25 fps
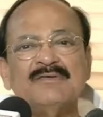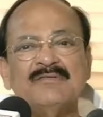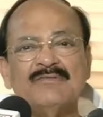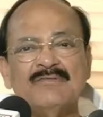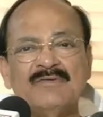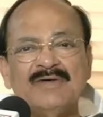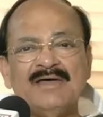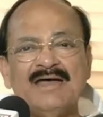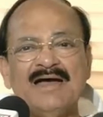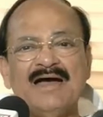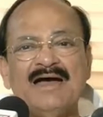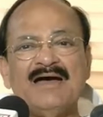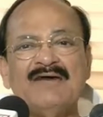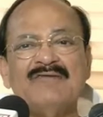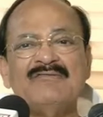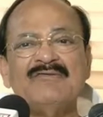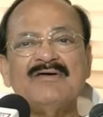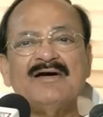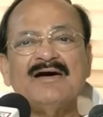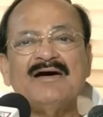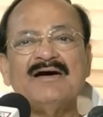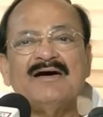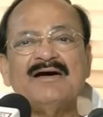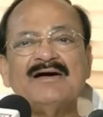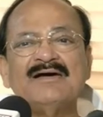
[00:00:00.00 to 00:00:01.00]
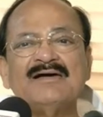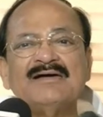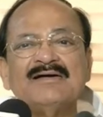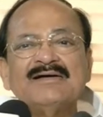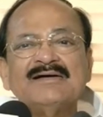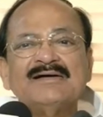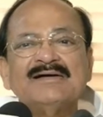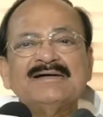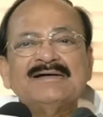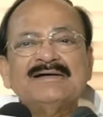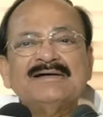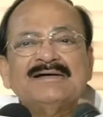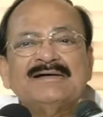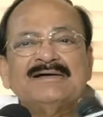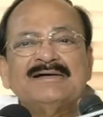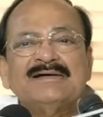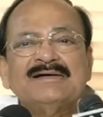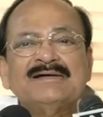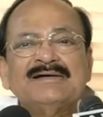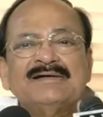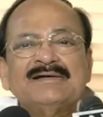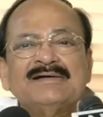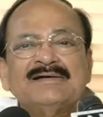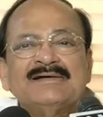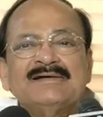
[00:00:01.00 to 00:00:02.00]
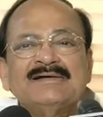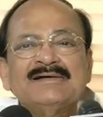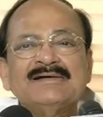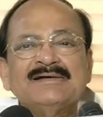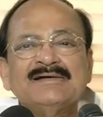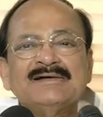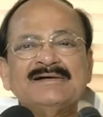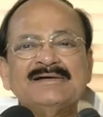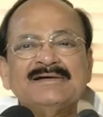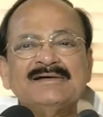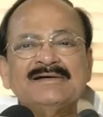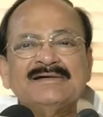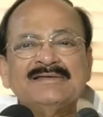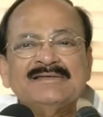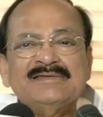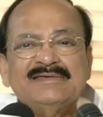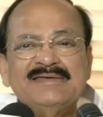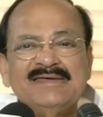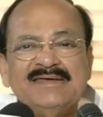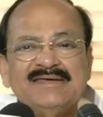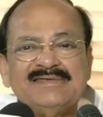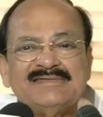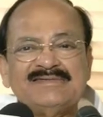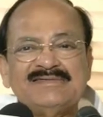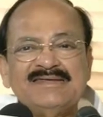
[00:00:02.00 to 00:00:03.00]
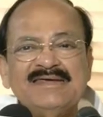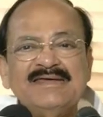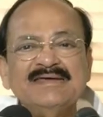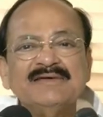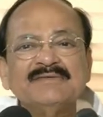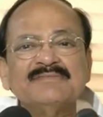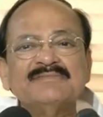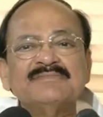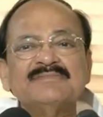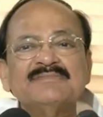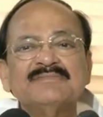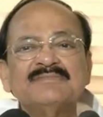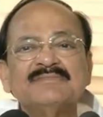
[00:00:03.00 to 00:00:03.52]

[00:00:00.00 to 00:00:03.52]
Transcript: We have uh, GST,